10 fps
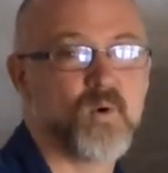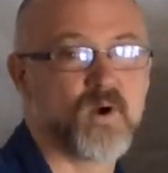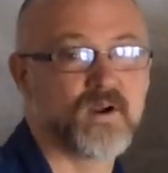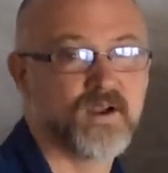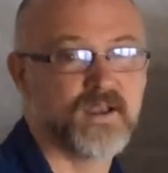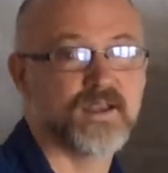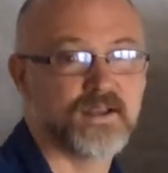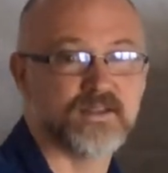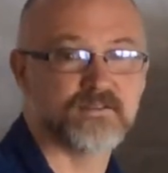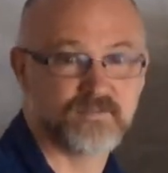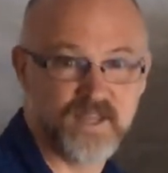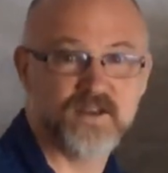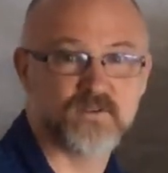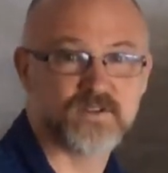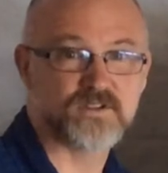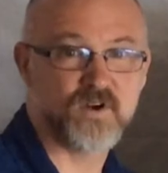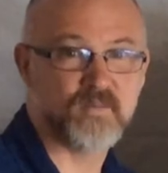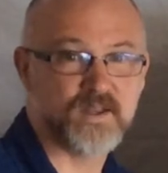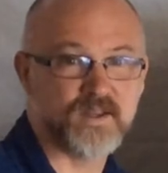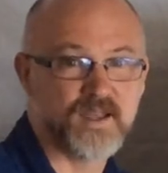more in a later
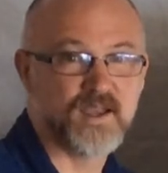installment